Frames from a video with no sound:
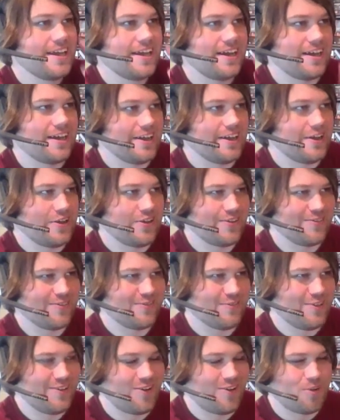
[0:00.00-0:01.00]

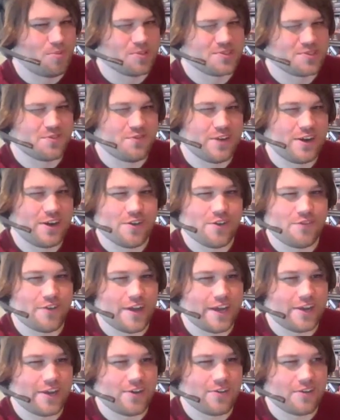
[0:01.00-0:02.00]
almost
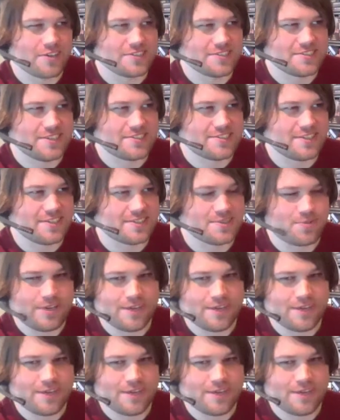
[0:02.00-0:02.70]
verifying her existence.